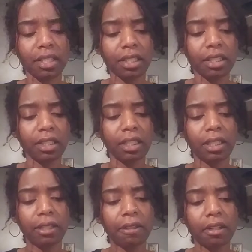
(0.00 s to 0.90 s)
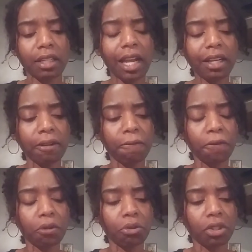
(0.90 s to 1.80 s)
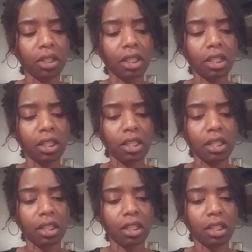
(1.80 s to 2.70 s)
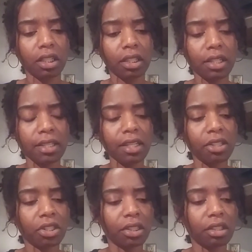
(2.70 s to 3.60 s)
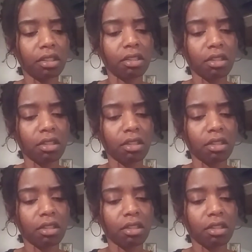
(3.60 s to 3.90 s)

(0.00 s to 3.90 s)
a lot of confusion in the decision